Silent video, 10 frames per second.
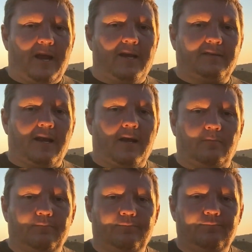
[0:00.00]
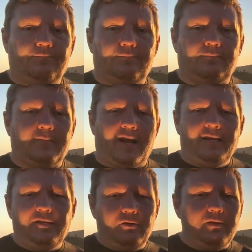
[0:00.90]
ass out. How
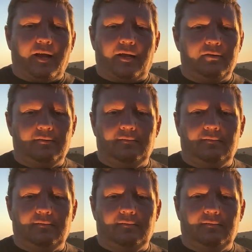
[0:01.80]
do you do that?